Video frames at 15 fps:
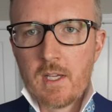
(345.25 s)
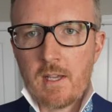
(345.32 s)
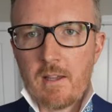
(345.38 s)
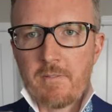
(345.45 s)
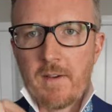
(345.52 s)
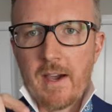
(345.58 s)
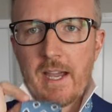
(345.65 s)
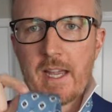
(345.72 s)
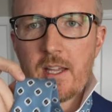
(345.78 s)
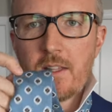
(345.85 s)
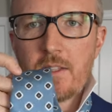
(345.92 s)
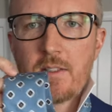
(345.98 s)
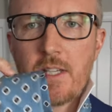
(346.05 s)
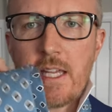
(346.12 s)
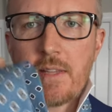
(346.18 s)
if I
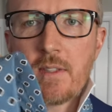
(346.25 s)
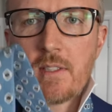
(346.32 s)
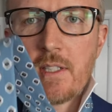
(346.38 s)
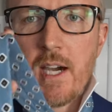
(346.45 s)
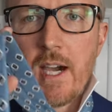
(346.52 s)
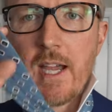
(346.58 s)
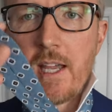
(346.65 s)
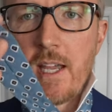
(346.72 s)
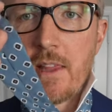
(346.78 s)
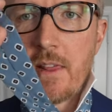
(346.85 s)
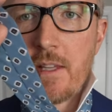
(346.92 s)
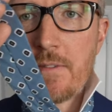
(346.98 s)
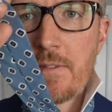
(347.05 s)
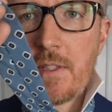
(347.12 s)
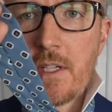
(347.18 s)
take the tie and
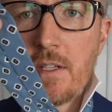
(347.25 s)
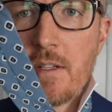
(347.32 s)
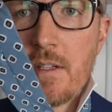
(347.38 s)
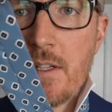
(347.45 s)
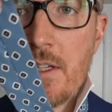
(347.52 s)
lift it,